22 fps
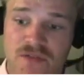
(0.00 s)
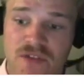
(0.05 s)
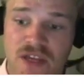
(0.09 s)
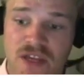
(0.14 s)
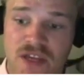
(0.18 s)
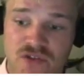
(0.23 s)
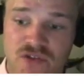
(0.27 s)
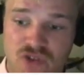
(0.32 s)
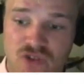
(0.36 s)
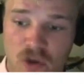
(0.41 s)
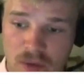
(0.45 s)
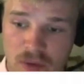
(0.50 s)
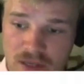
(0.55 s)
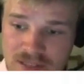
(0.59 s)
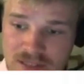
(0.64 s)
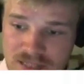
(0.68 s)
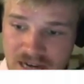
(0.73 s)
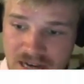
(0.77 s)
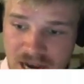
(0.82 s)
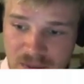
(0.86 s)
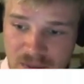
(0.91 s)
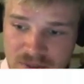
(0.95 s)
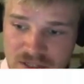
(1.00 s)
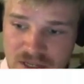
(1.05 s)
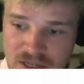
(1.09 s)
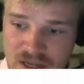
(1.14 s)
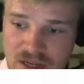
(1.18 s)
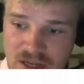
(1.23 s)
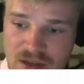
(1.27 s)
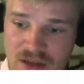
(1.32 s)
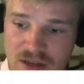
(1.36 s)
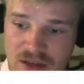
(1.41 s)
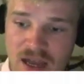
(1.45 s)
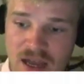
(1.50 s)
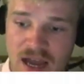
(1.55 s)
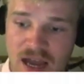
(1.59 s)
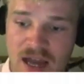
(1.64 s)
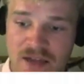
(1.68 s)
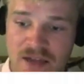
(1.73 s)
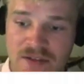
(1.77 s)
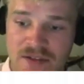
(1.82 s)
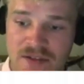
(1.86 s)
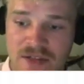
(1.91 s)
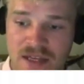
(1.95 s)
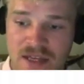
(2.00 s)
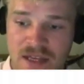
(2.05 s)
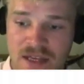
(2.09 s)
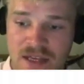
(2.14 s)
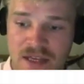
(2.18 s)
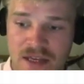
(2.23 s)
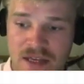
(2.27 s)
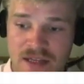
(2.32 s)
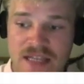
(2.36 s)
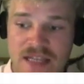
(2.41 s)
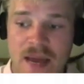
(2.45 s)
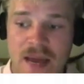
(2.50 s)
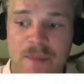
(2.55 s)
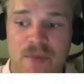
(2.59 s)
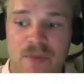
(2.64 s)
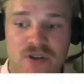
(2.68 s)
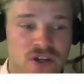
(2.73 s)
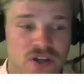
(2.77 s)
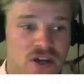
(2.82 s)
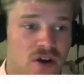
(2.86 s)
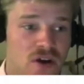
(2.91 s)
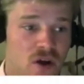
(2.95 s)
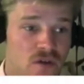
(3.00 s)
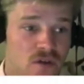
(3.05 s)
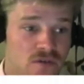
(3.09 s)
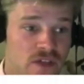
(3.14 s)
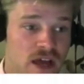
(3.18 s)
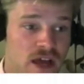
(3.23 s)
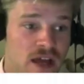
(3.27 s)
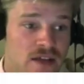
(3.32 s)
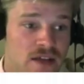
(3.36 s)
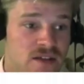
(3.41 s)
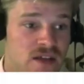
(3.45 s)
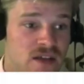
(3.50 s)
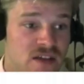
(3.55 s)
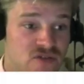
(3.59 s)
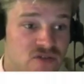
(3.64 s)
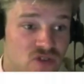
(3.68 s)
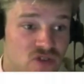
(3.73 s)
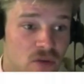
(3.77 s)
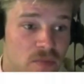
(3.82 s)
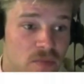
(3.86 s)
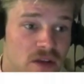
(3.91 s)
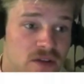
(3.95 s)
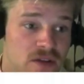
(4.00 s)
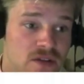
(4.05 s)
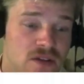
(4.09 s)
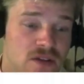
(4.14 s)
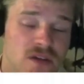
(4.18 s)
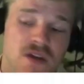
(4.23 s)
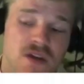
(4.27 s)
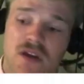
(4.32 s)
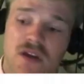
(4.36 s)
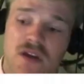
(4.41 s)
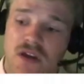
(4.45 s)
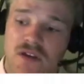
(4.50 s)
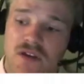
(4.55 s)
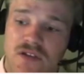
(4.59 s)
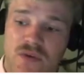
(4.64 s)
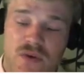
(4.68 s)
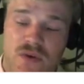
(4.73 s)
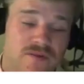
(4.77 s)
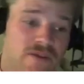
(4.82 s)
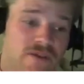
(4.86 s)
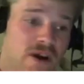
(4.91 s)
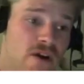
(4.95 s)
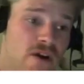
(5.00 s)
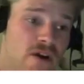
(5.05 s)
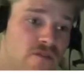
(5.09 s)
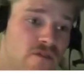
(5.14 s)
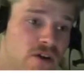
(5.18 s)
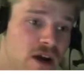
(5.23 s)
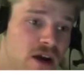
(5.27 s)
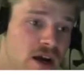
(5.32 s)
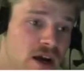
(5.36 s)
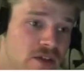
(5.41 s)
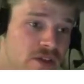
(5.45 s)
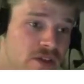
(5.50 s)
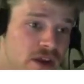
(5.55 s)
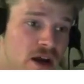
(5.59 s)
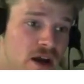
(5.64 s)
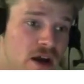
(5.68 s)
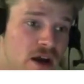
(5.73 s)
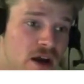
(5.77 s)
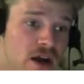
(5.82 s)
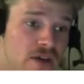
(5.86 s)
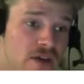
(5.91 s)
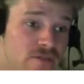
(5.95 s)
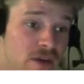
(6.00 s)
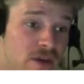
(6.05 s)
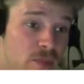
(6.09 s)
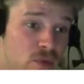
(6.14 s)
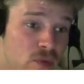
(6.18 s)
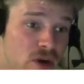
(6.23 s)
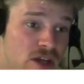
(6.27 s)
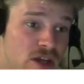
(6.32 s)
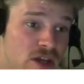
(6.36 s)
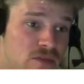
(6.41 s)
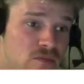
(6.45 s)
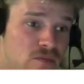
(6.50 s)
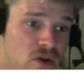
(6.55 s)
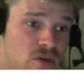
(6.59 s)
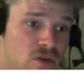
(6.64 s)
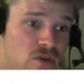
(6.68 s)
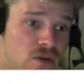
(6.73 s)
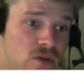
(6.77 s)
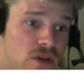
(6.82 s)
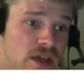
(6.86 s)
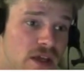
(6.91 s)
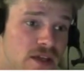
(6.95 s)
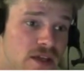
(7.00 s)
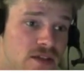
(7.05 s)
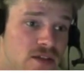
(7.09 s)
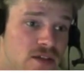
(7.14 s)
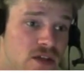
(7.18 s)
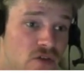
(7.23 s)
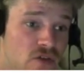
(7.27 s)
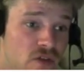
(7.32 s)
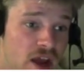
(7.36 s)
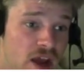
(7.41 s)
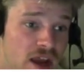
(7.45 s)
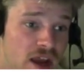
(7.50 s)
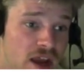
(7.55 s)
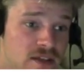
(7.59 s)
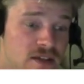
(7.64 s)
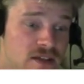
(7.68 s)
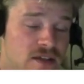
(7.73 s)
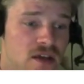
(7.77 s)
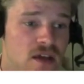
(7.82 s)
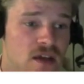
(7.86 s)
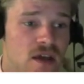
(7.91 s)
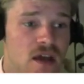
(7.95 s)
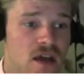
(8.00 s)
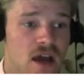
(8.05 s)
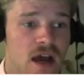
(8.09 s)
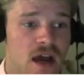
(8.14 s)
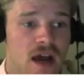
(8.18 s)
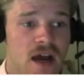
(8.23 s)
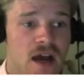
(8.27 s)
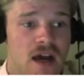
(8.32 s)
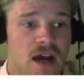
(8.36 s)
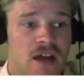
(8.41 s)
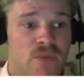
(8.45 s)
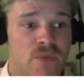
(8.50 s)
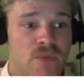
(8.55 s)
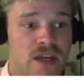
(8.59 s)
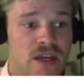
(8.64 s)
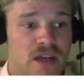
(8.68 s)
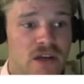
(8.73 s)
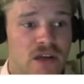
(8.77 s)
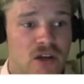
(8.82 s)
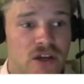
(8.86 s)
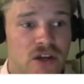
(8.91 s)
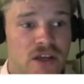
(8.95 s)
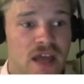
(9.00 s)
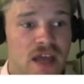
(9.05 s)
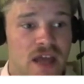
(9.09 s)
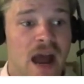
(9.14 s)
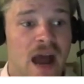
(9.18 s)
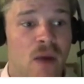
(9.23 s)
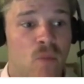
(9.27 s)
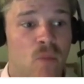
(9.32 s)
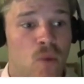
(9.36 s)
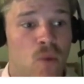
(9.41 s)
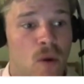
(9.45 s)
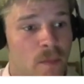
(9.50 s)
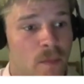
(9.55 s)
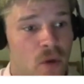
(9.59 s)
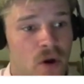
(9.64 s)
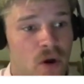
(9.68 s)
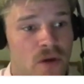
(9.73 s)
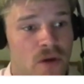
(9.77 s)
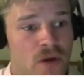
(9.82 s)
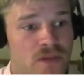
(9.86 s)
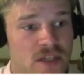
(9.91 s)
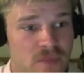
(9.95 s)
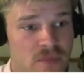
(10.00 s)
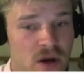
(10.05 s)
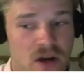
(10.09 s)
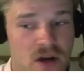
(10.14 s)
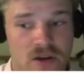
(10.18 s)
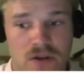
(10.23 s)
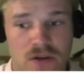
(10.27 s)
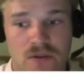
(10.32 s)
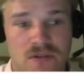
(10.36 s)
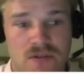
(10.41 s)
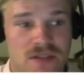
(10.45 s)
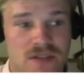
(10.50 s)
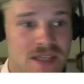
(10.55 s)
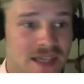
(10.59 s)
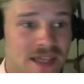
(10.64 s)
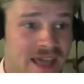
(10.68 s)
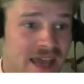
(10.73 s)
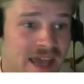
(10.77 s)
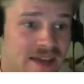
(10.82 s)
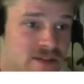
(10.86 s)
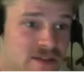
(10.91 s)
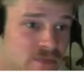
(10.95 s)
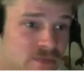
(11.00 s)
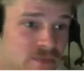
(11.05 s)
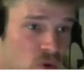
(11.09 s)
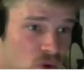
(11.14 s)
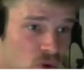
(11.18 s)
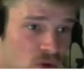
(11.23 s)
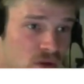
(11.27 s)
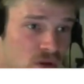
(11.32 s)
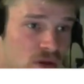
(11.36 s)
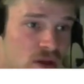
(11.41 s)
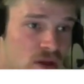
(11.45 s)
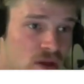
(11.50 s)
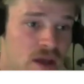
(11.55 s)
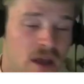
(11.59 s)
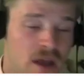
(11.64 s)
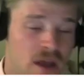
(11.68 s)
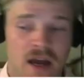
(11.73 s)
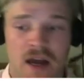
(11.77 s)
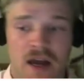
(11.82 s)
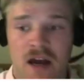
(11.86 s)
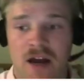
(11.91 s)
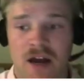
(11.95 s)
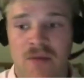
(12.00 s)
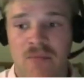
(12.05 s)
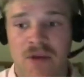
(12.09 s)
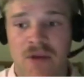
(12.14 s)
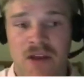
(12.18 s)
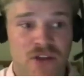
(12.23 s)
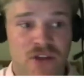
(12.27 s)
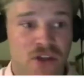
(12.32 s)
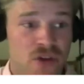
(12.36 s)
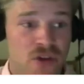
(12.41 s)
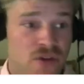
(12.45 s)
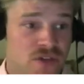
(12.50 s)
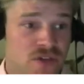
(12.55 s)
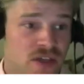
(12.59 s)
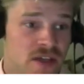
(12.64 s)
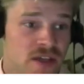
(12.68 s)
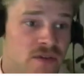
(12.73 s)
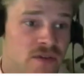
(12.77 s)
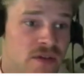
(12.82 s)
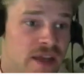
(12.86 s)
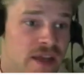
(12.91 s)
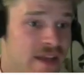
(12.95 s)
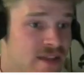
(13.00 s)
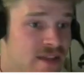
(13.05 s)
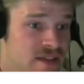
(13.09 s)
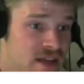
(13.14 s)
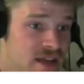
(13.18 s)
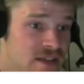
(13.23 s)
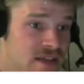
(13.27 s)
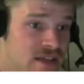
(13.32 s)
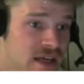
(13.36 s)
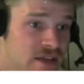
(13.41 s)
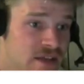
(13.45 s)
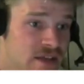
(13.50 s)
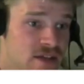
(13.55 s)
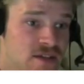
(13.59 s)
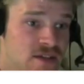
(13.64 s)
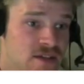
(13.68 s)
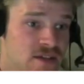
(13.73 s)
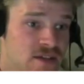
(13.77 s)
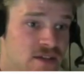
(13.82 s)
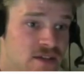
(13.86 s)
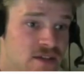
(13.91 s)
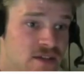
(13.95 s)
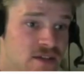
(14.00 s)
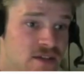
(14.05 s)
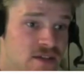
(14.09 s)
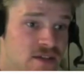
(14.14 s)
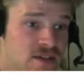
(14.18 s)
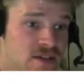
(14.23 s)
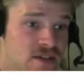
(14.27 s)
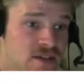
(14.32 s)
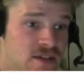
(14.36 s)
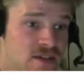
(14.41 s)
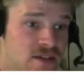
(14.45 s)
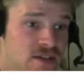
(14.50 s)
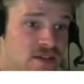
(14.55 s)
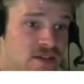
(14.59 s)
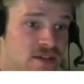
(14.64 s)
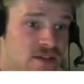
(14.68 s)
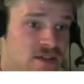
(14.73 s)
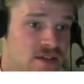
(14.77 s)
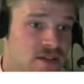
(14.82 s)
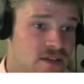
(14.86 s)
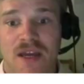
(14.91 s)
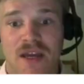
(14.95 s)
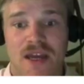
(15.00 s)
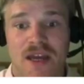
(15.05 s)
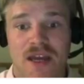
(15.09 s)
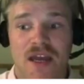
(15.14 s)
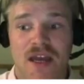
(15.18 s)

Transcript: the droplet diameter and the temperature of that droplet. So we can verify that our evaporation model is correct, and we can look at what point these particles get small. And using insights like this, we can start to